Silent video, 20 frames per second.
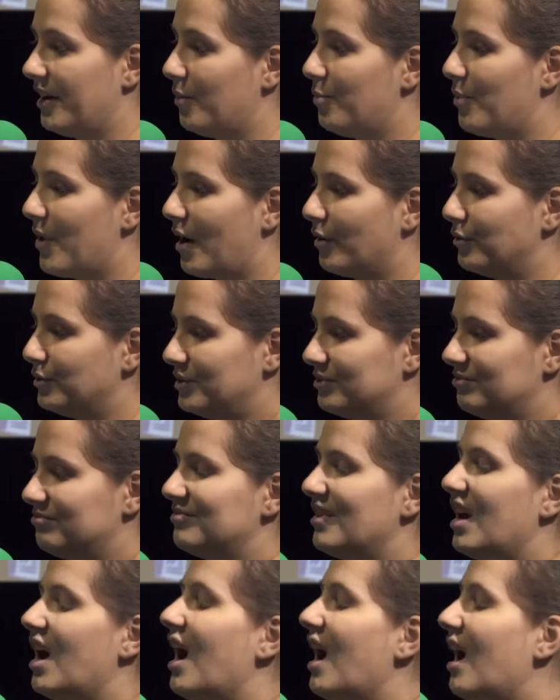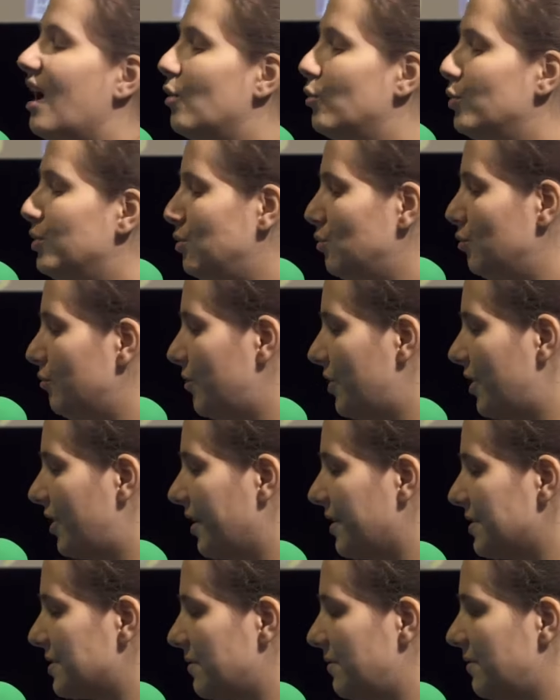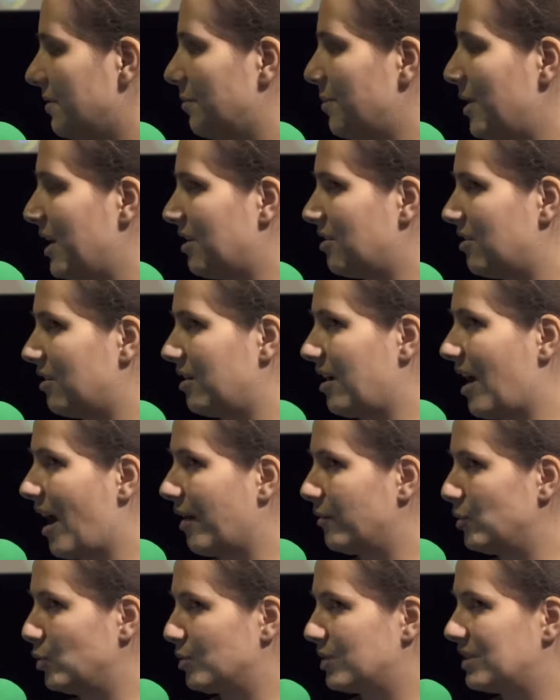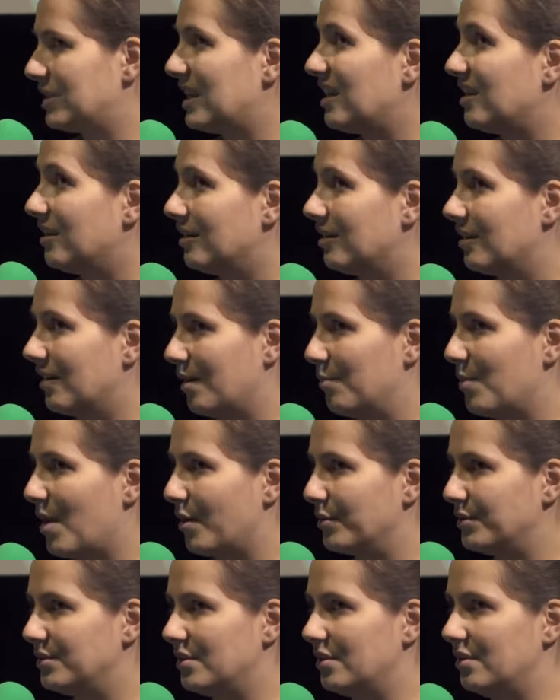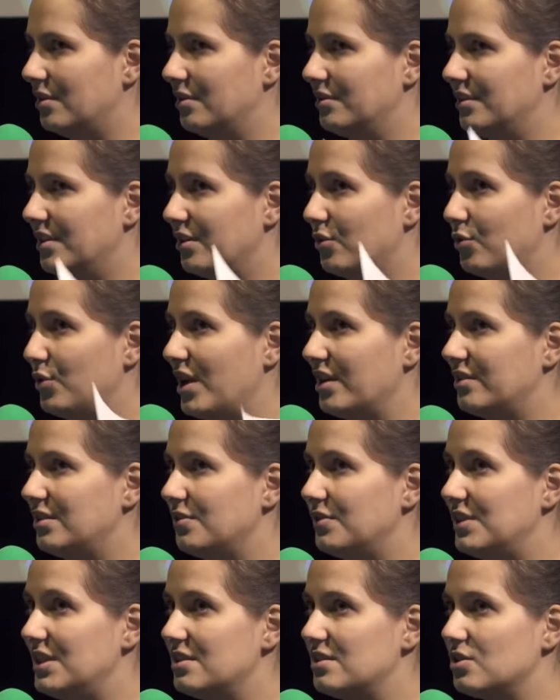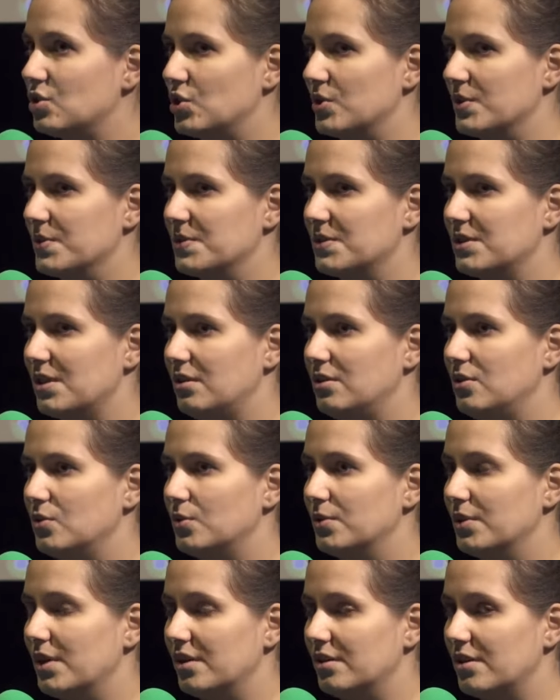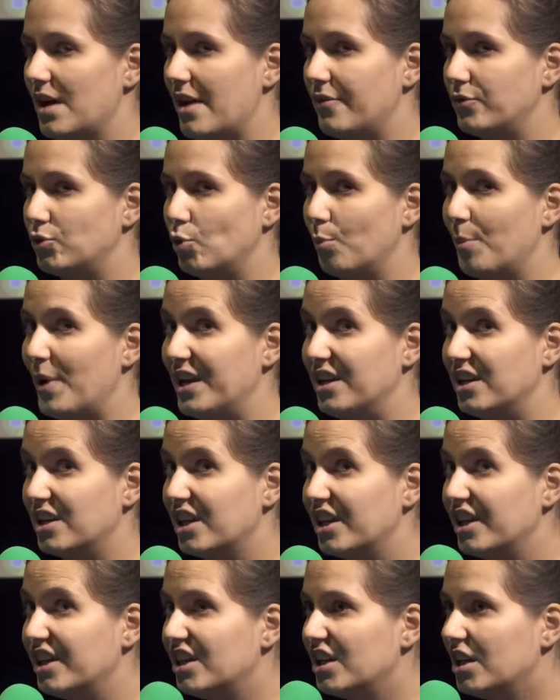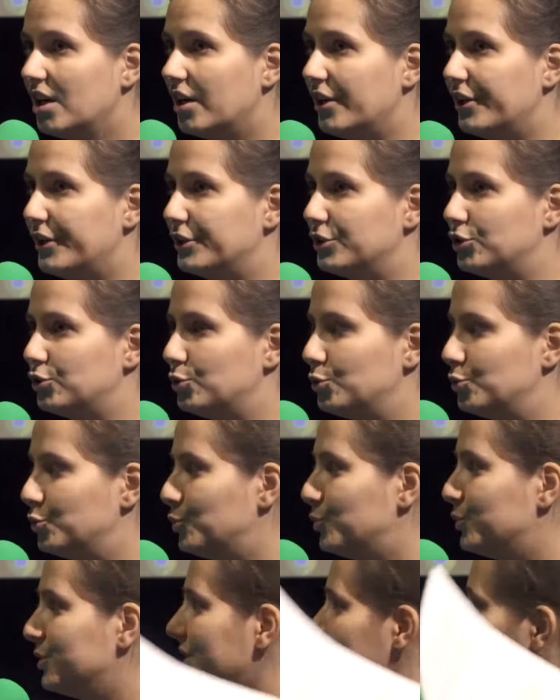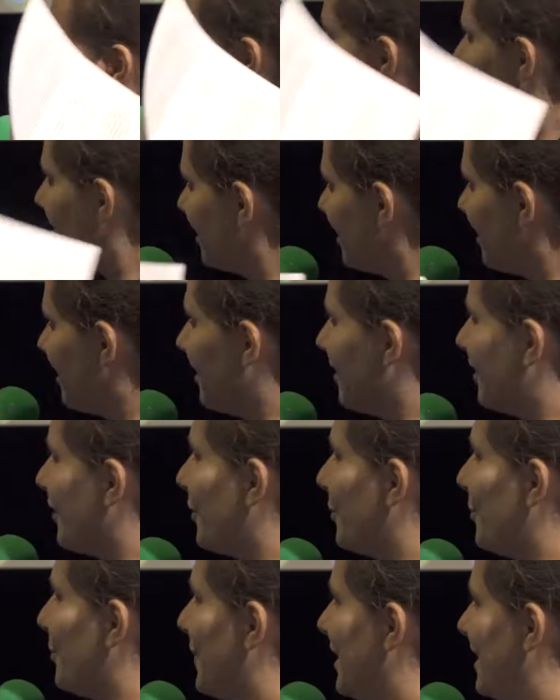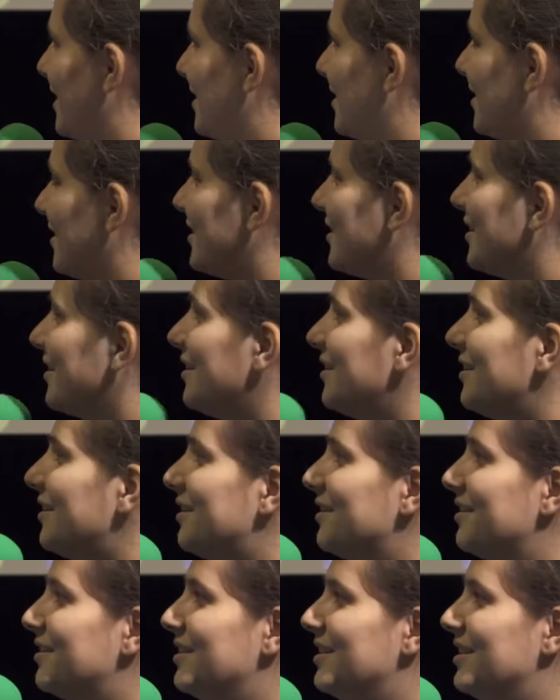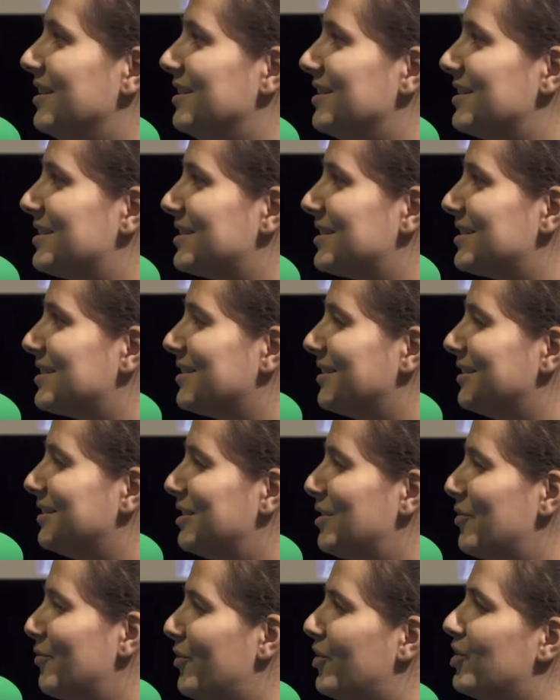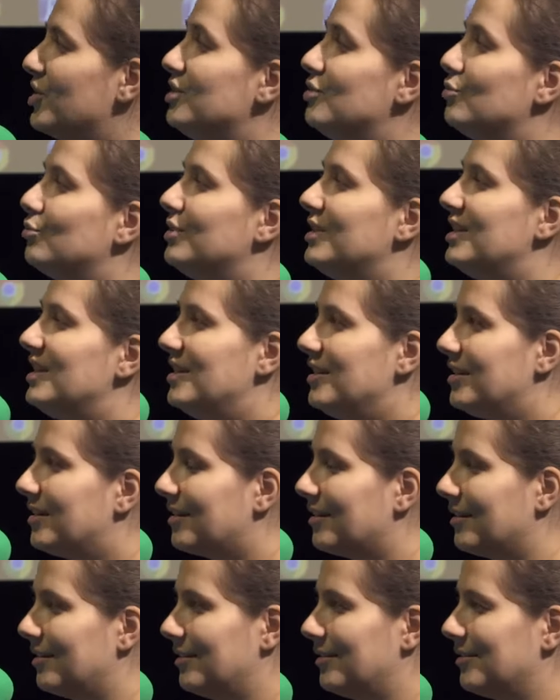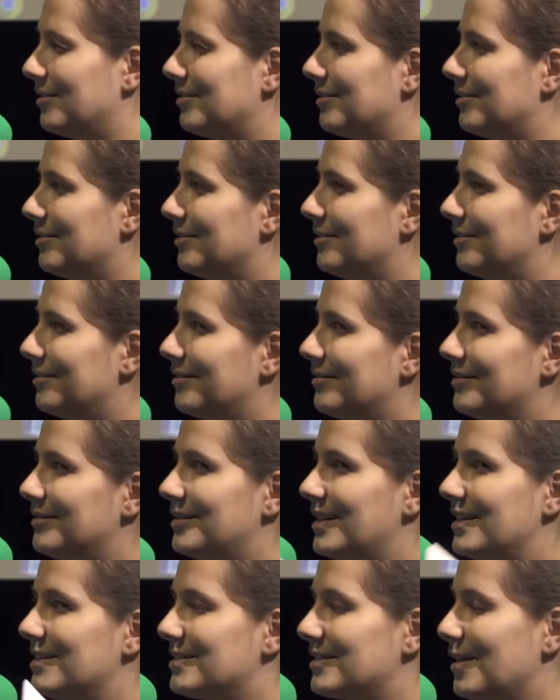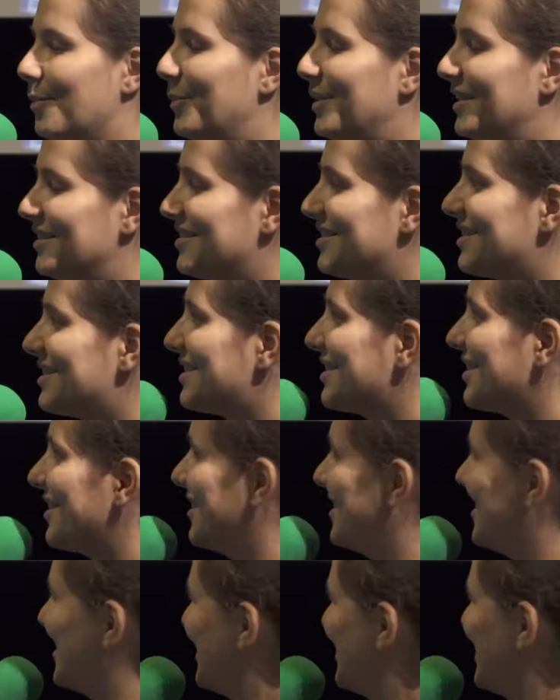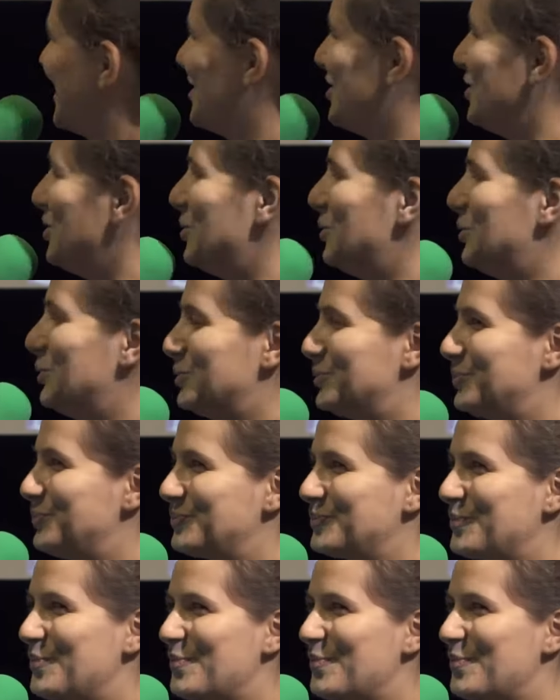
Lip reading: about how you work as a filmmaker and how you think about the creative decisions that you have to make to make these very unique testaments that you